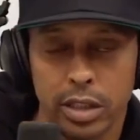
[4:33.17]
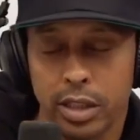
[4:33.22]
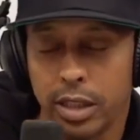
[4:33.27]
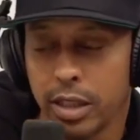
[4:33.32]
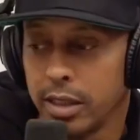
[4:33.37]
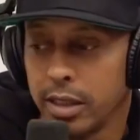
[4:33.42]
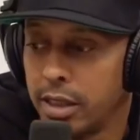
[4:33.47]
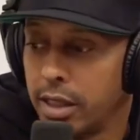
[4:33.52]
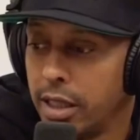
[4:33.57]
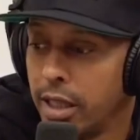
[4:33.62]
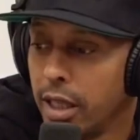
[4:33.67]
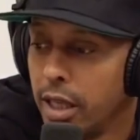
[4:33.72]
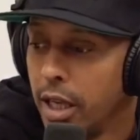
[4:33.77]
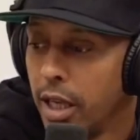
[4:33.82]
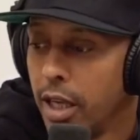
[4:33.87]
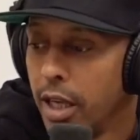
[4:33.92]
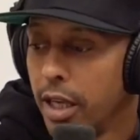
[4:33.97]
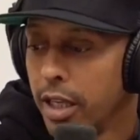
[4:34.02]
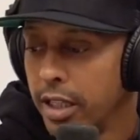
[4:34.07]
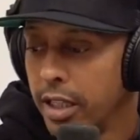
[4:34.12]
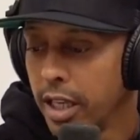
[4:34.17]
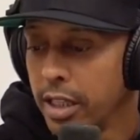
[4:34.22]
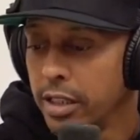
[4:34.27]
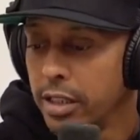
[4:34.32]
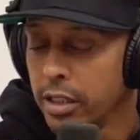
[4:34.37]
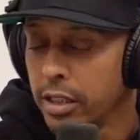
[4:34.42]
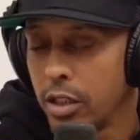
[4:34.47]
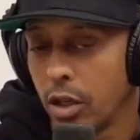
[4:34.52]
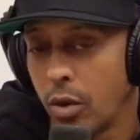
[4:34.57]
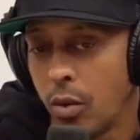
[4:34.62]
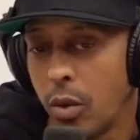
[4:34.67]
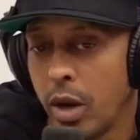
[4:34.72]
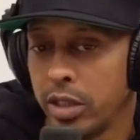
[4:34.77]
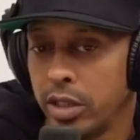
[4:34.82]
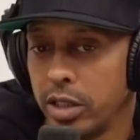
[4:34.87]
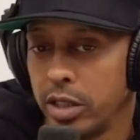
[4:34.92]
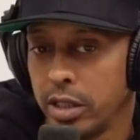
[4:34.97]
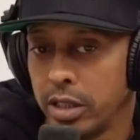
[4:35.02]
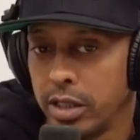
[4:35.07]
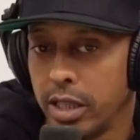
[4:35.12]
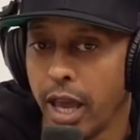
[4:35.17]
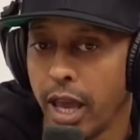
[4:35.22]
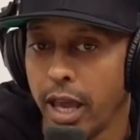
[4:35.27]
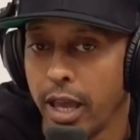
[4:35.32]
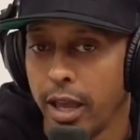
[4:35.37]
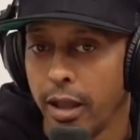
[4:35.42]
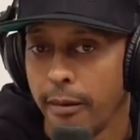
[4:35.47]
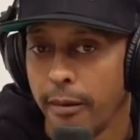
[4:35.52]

because these is the questions that,